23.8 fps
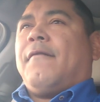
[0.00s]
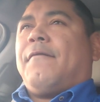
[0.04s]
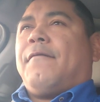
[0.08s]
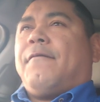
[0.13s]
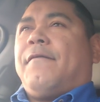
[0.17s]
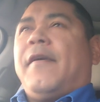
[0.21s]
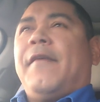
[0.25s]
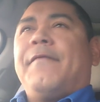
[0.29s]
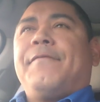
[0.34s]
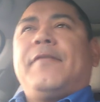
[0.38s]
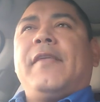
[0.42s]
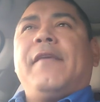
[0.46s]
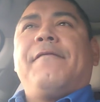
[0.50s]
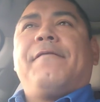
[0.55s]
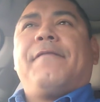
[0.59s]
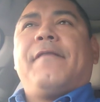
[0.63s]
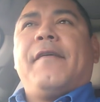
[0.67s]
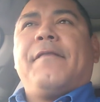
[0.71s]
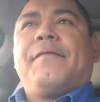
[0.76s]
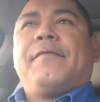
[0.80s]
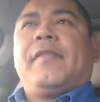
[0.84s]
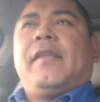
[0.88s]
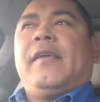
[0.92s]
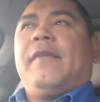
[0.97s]

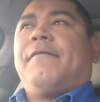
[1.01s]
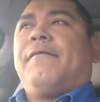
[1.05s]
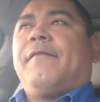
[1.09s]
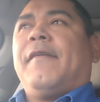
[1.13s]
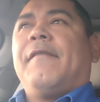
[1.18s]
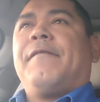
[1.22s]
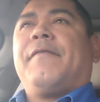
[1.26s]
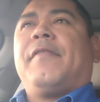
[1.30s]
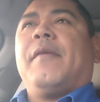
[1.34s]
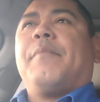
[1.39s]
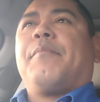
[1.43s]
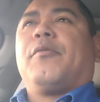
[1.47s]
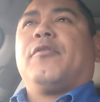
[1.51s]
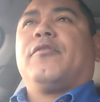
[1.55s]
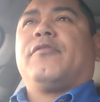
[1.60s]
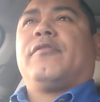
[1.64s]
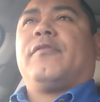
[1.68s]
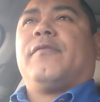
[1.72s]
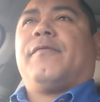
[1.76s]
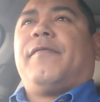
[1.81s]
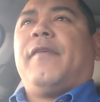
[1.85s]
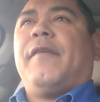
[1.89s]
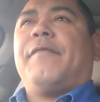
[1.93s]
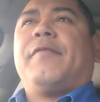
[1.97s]

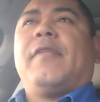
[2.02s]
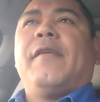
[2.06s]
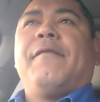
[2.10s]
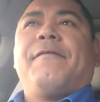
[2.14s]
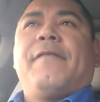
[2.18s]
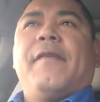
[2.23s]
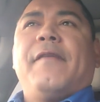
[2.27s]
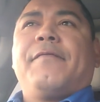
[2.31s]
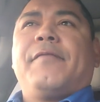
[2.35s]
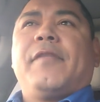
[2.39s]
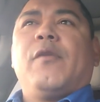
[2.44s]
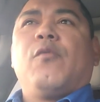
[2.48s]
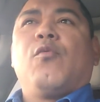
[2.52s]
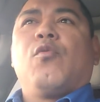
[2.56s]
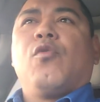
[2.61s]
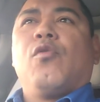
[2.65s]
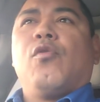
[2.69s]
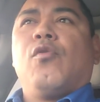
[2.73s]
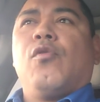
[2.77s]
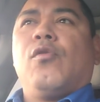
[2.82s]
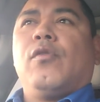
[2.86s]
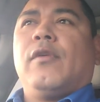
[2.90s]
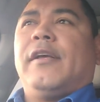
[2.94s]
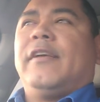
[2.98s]
50-50
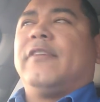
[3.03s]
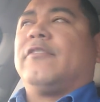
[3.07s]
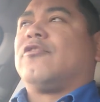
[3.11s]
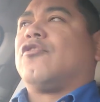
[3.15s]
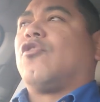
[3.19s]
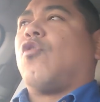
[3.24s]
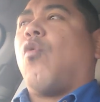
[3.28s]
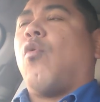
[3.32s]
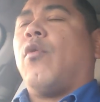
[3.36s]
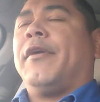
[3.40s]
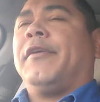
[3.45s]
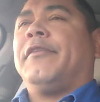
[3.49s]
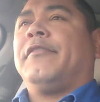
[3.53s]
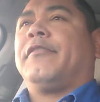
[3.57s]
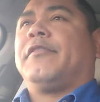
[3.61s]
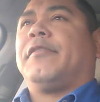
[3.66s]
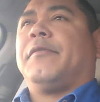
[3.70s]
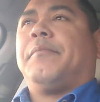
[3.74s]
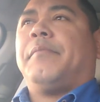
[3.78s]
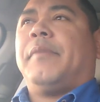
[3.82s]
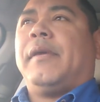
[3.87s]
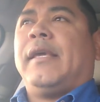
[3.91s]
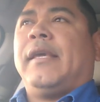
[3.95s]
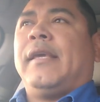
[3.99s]
rule is going
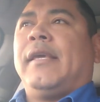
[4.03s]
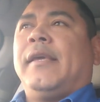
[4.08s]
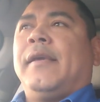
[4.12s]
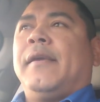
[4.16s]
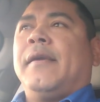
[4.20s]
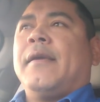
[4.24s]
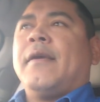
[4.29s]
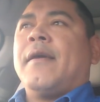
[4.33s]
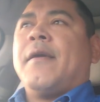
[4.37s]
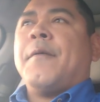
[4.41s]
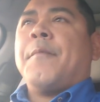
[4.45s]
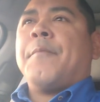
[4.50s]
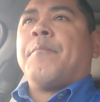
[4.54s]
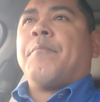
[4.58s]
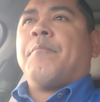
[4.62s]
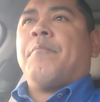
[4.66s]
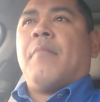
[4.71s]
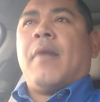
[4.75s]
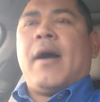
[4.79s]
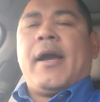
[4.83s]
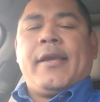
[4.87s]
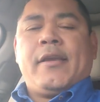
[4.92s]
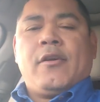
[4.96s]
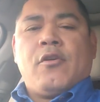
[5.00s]
to be
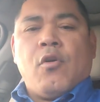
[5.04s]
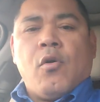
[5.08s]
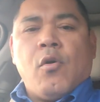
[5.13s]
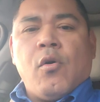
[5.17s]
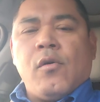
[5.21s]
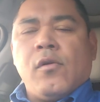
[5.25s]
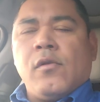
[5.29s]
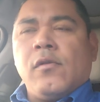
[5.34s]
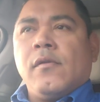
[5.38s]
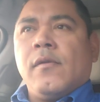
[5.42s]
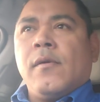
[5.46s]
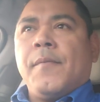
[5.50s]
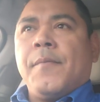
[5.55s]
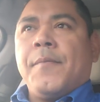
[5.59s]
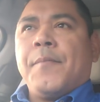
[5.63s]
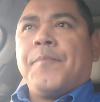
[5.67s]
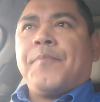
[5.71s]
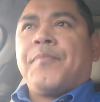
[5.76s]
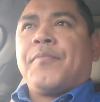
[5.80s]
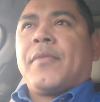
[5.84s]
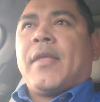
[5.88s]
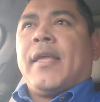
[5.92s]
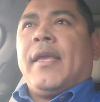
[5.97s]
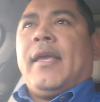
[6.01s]
my goal,
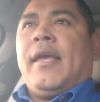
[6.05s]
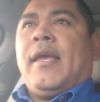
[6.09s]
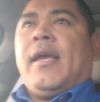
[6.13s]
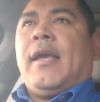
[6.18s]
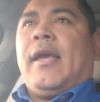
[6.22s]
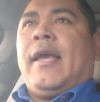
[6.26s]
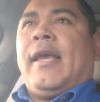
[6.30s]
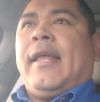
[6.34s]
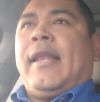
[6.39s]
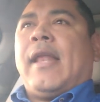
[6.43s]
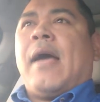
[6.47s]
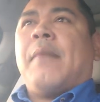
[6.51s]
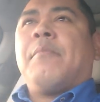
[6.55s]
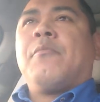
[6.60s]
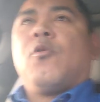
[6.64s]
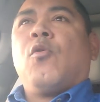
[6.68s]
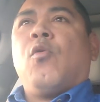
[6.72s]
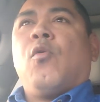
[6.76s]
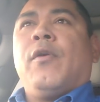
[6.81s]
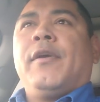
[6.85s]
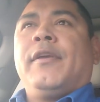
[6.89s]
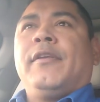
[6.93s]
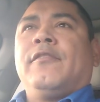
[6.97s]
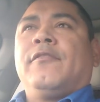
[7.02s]
and I'm
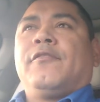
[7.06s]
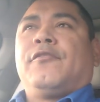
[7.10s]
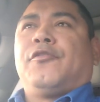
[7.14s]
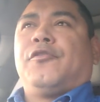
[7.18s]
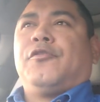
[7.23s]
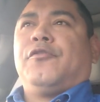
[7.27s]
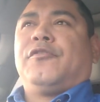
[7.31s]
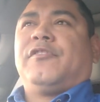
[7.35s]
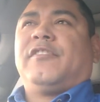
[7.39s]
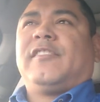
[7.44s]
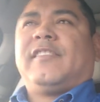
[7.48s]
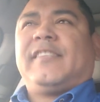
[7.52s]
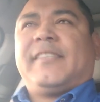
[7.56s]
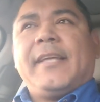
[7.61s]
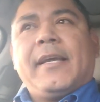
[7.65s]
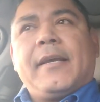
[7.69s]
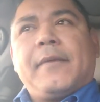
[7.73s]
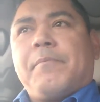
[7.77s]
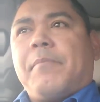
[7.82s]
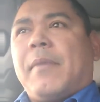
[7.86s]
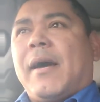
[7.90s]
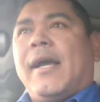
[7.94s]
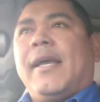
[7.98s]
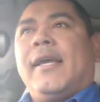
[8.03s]
going to stick
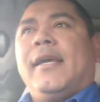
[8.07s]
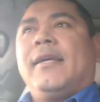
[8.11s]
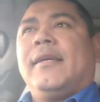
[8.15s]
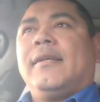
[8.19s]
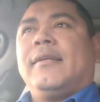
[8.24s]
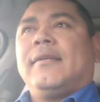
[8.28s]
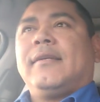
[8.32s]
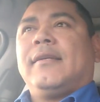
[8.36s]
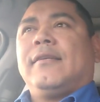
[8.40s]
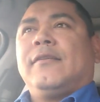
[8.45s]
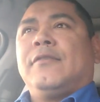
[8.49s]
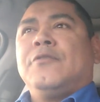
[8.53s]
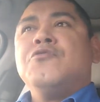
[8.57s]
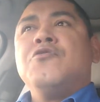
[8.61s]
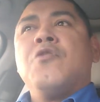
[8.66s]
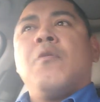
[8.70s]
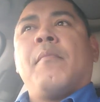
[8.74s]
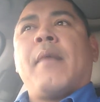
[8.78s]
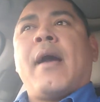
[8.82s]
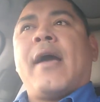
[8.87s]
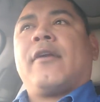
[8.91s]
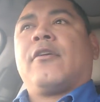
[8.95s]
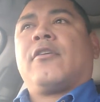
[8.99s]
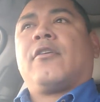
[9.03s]
by it no
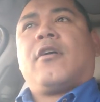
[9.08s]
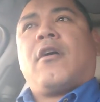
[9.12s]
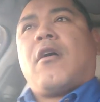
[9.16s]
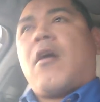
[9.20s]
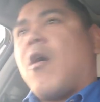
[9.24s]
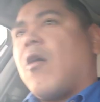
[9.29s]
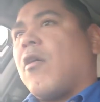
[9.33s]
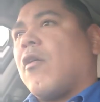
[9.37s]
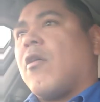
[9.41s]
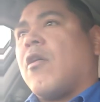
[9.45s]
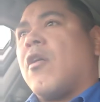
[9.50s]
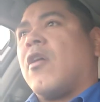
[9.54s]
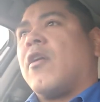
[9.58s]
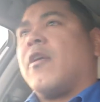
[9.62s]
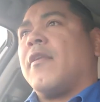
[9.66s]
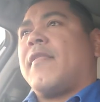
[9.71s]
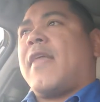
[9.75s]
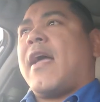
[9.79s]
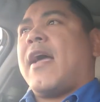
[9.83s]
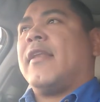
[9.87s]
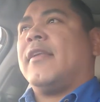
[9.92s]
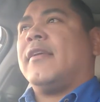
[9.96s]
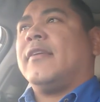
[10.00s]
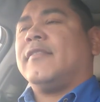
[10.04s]
matter how hard
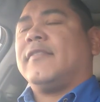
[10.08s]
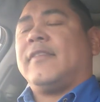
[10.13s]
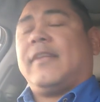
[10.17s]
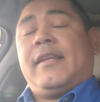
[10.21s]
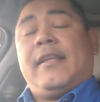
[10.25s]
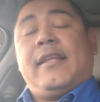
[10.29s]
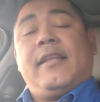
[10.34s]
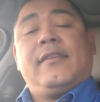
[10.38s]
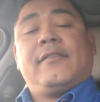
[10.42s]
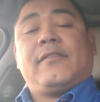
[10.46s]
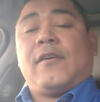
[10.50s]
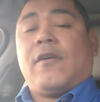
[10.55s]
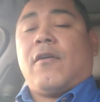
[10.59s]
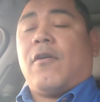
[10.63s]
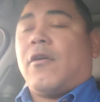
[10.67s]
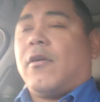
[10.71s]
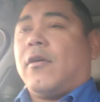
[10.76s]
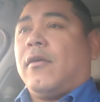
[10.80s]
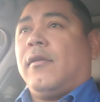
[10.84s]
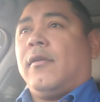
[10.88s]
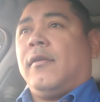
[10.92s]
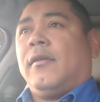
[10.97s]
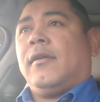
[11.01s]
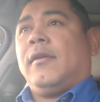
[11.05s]
that is. And it's
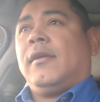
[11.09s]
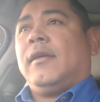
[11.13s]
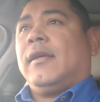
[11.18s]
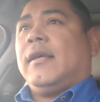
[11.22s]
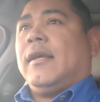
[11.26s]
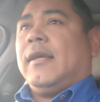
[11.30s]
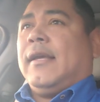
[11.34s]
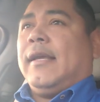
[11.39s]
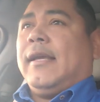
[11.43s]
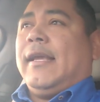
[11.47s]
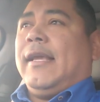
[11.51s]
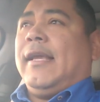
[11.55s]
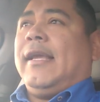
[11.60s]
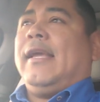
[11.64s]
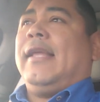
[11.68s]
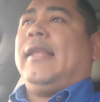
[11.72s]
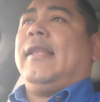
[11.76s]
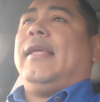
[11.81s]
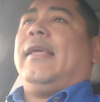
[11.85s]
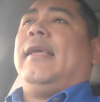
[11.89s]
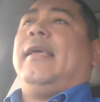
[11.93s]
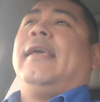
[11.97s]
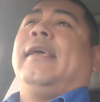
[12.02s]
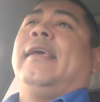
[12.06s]
hard.
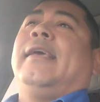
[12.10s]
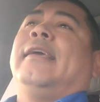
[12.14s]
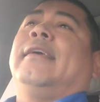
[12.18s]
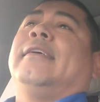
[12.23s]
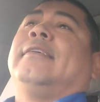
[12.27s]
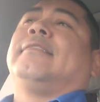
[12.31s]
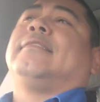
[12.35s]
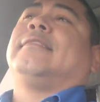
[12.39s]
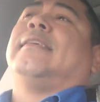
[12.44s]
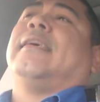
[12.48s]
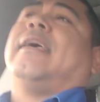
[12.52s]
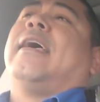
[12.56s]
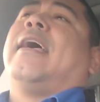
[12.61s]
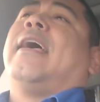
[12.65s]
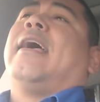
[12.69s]
It is